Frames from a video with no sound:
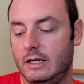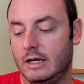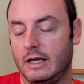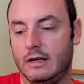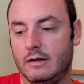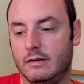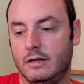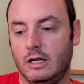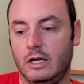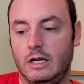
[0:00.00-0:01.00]
Again,
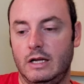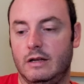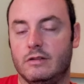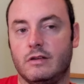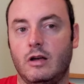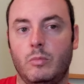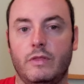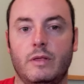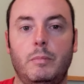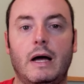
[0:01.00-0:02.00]
it doesn't come
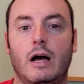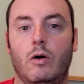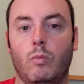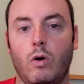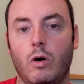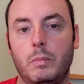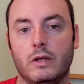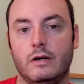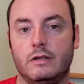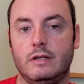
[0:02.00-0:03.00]
with a wall
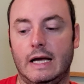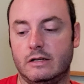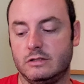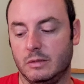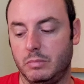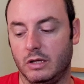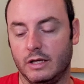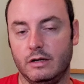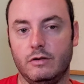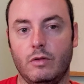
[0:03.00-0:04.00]
plug to actually plug
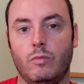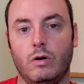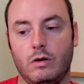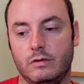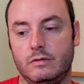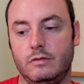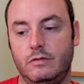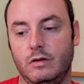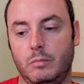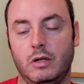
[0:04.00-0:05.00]
it into the wall
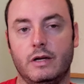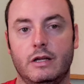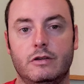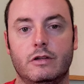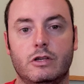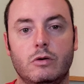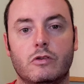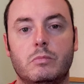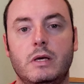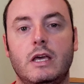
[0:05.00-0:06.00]
to plug in the
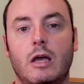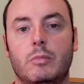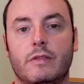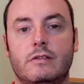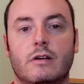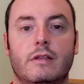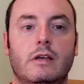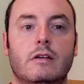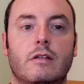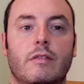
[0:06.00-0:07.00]
USB cable that's on the
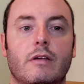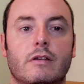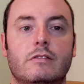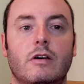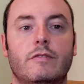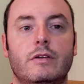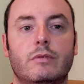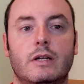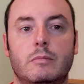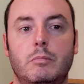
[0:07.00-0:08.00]
end of the selfie
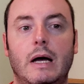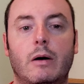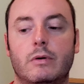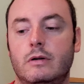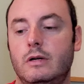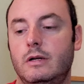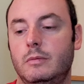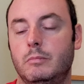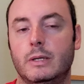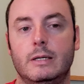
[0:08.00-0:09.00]
ring power,
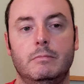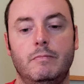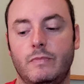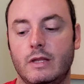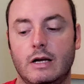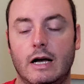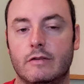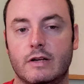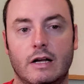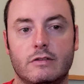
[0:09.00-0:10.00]
but
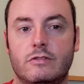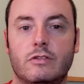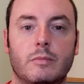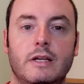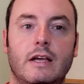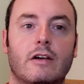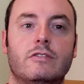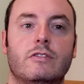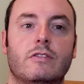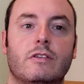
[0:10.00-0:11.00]
I've got so many
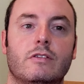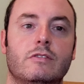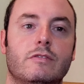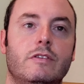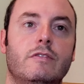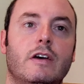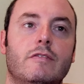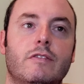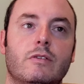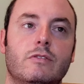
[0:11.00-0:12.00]
extras of those. If you've had
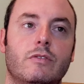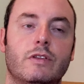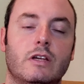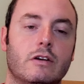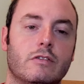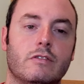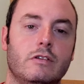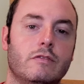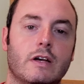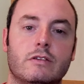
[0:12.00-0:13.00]
phones over the years, and
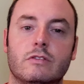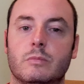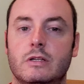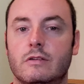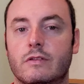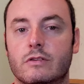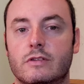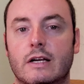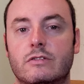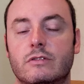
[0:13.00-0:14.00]
you've got so many of those
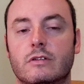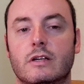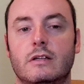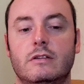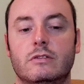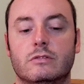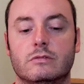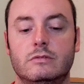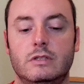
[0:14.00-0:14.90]
extra, that you'll